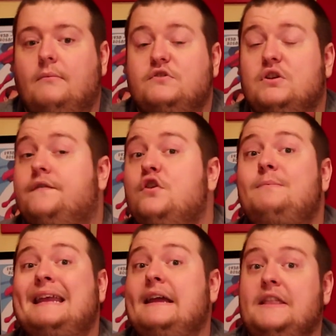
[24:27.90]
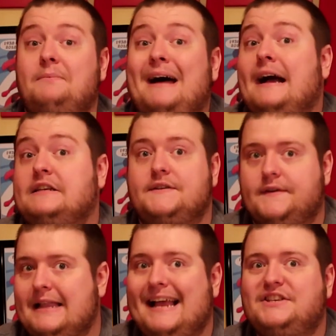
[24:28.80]
So if you've been getting the boxes for
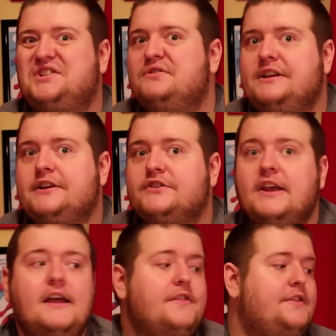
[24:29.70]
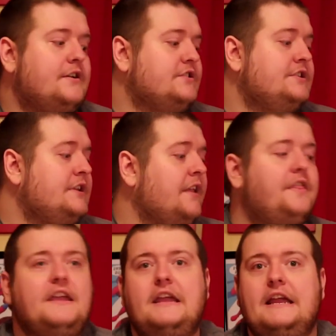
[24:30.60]
the last 2 years, there's
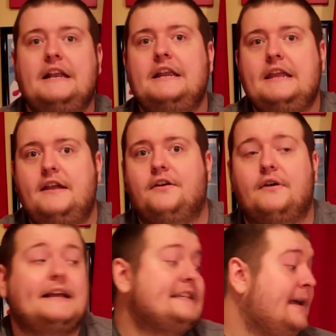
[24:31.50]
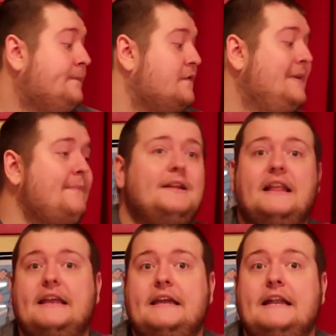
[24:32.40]
nothing in here except for maybe
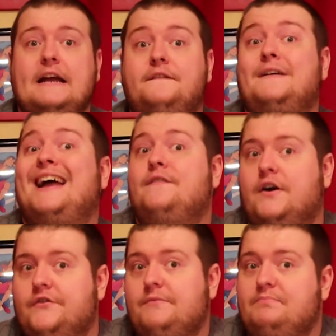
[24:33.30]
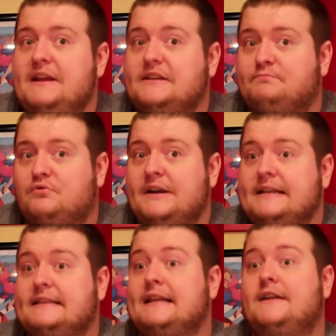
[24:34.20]
like getting a 500 piece print
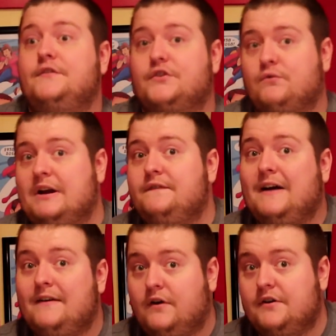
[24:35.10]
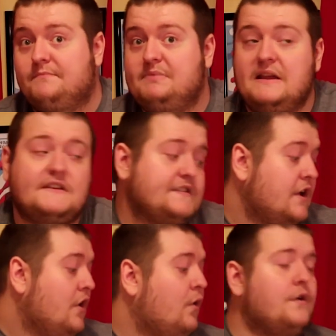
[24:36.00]
instead of your 2500 piece,
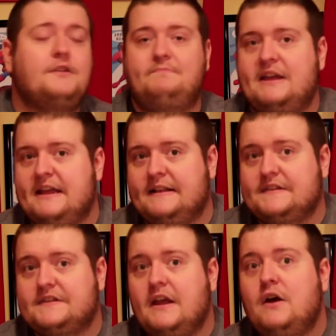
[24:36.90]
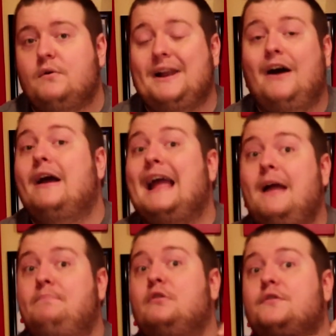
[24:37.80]
or the pins where now, hey, I
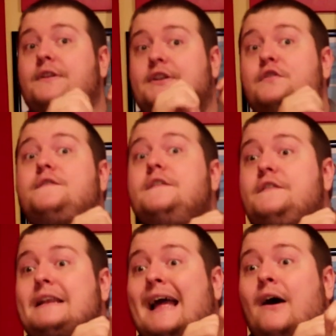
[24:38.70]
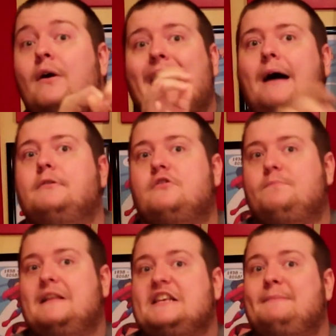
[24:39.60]
pulled the 250 now, I'm going to
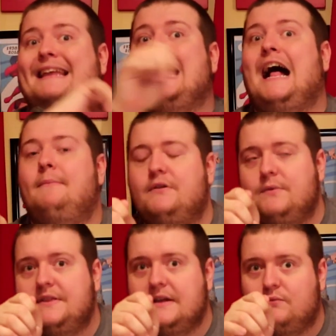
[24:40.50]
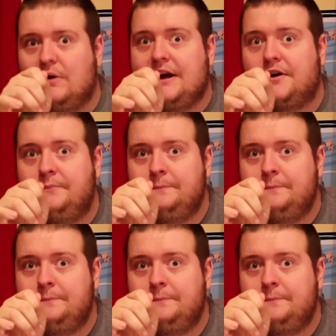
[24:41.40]
replace my common with the rare.